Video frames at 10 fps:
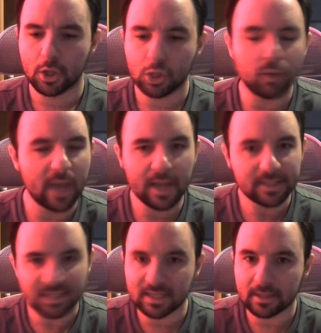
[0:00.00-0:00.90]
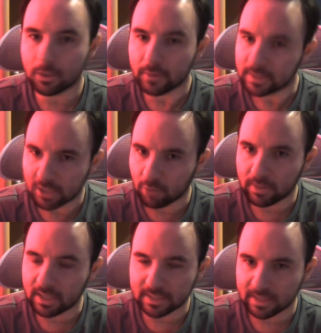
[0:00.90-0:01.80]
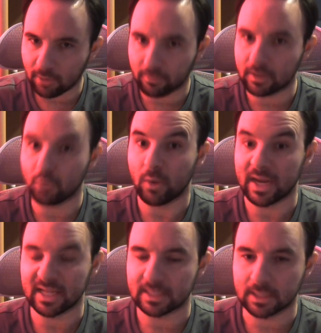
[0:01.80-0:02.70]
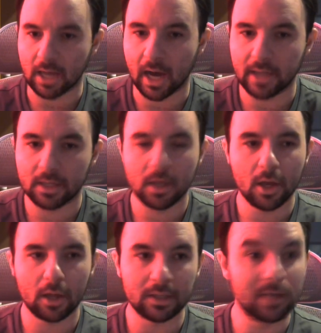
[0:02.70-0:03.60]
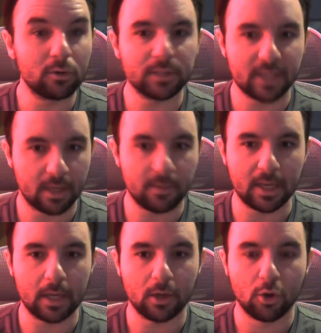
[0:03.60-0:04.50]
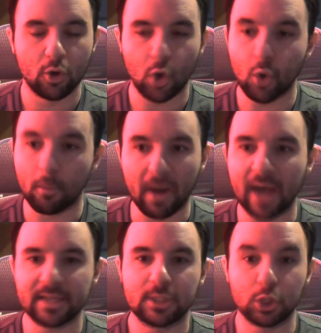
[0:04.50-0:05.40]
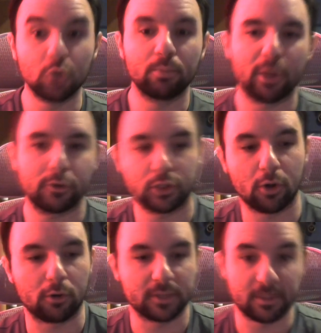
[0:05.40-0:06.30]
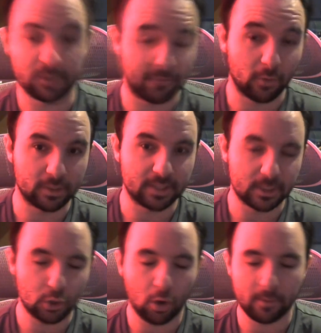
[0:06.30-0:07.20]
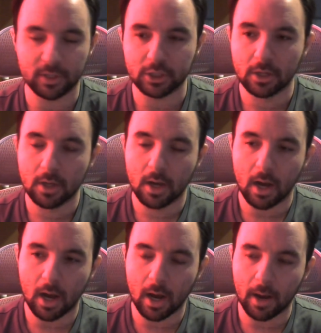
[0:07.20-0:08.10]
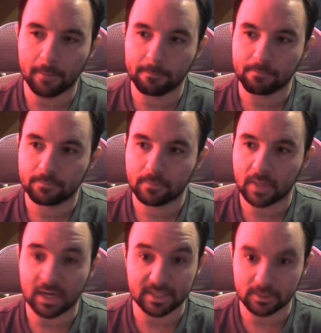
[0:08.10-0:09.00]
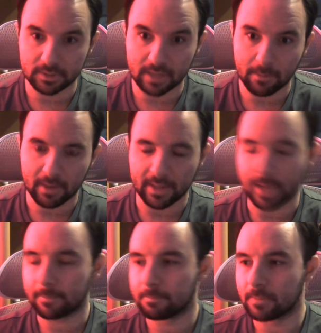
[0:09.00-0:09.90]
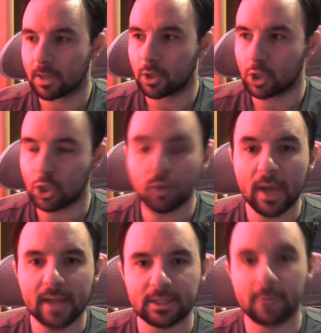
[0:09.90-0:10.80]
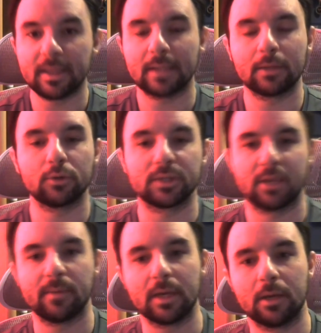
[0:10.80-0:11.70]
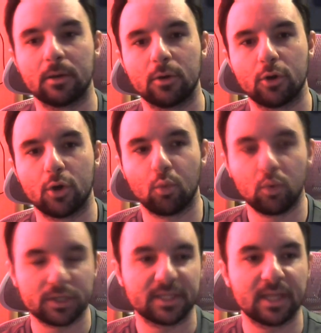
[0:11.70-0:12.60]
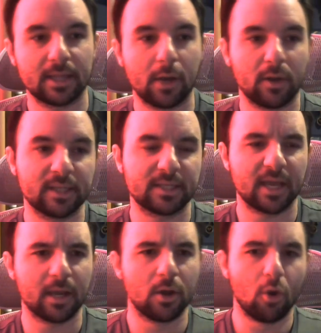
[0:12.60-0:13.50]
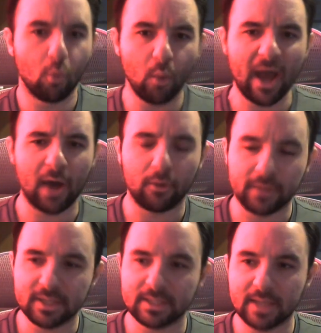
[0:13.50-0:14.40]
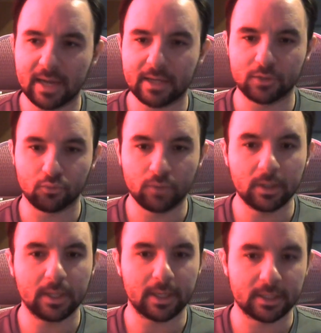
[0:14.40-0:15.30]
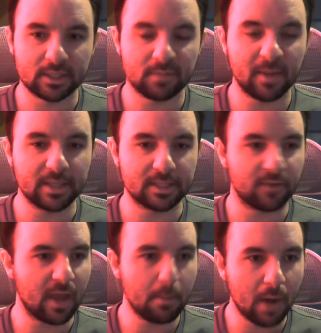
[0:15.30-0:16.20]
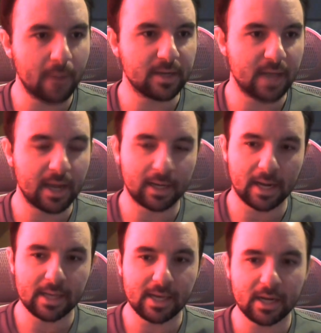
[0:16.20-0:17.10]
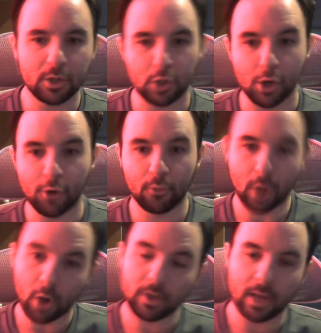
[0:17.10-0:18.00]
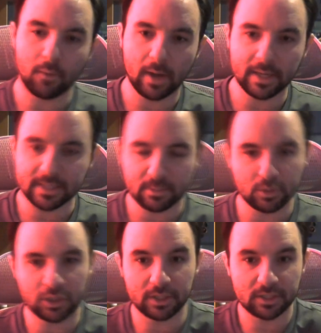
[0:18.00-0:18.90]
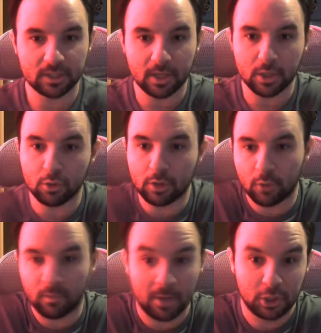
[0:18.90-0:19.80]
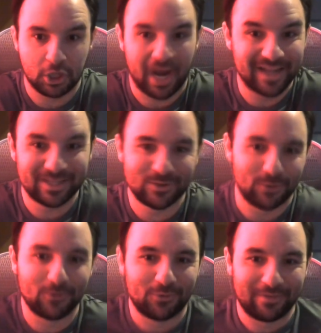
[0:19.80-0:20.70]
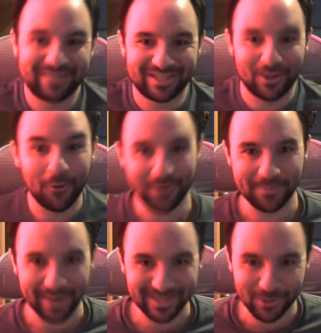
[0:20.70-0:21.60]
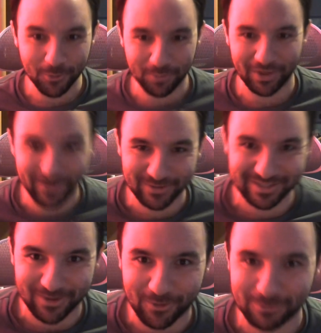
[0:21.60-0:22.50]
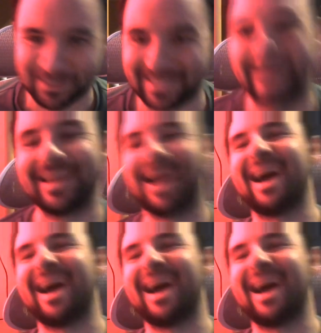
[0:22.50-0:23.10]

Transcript: You can't sit there and tell me it's healthy when it's not. Little Timmy, who buys the two-player starter set, which I've already said is garbage, and I still stand by that, you can't tell me that Little Timmy will sit there and say, wow, this deck is really expensive. Hey, mom and dad, can I get it? No. Okay, well, I guess I'm just going to suck at Yu-Gi-Oh! With my giant Soldier of Stone and my two-player starter set.